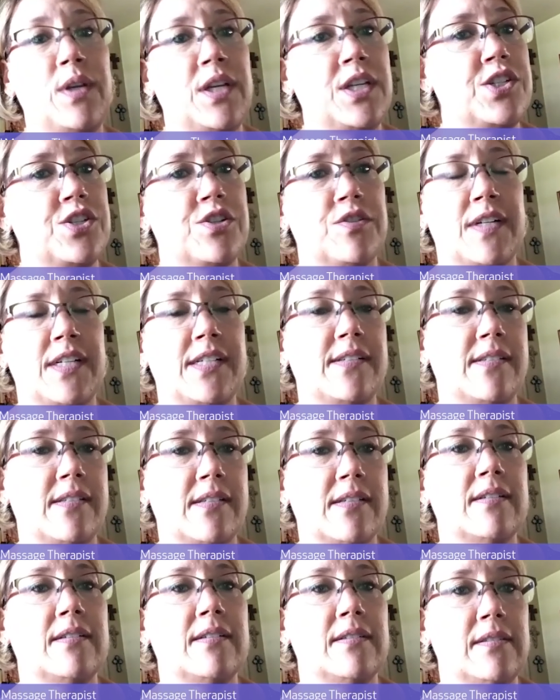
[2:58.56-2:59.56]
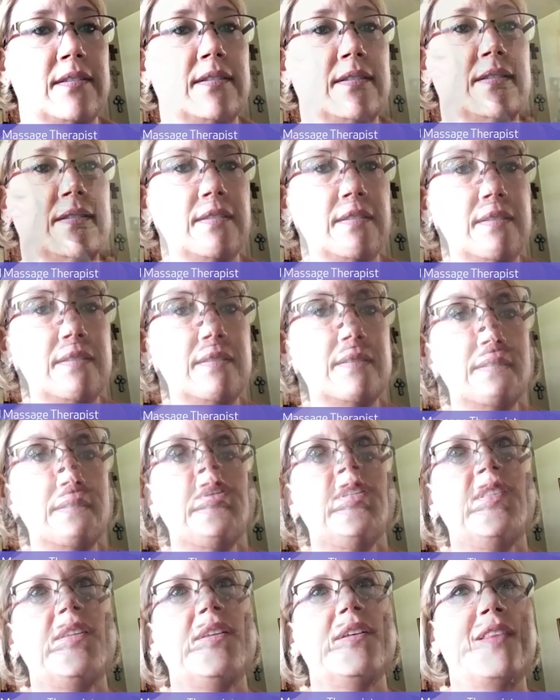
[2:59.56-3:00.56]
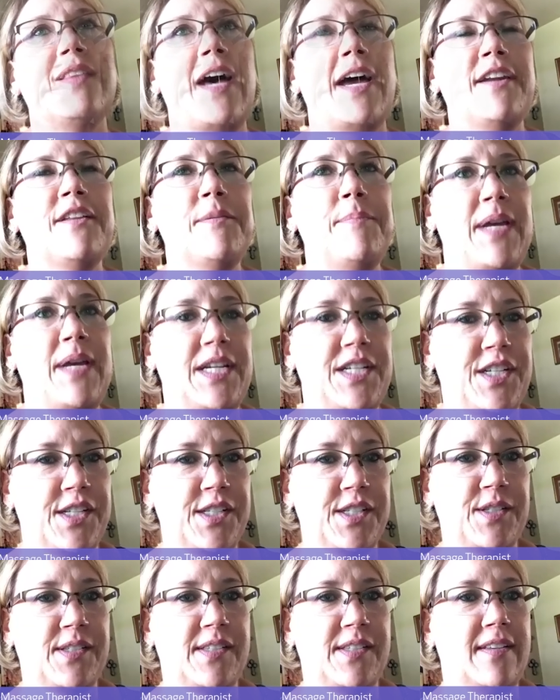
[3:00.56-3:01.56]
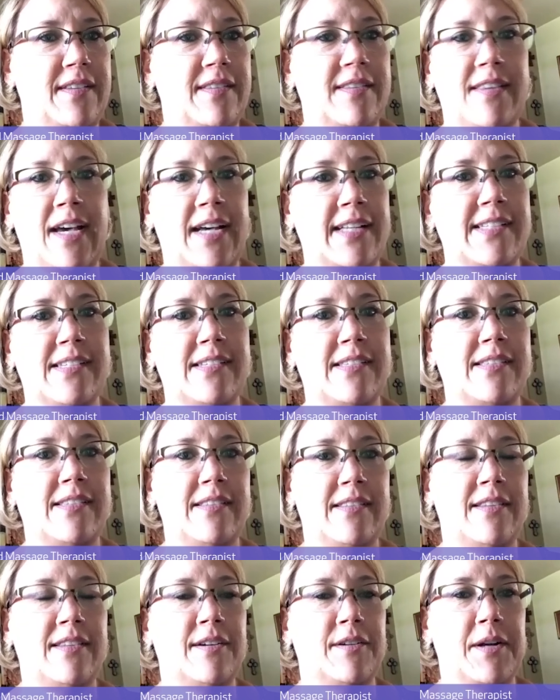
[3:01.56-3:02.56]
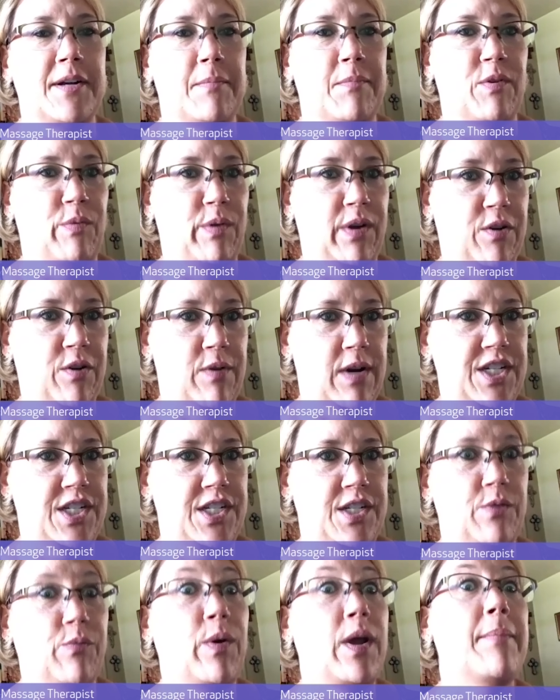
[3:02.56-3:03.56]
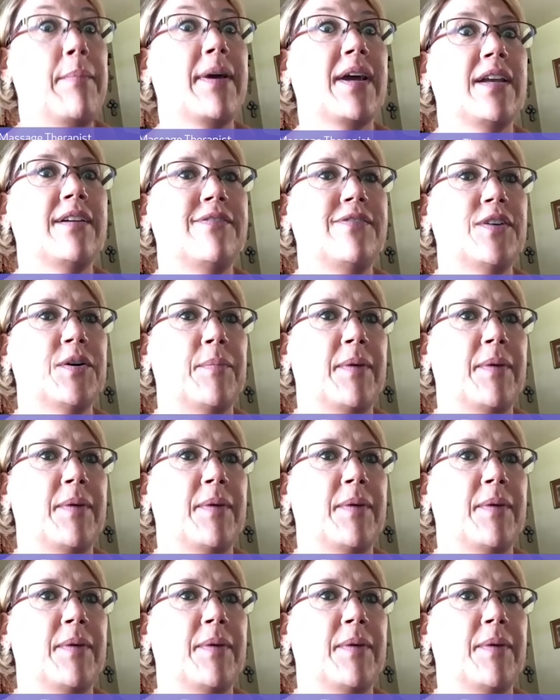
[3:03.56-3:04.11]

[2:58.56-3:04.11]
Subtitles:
injuries. A lot of the patients, that's their number one question: when am I going to feel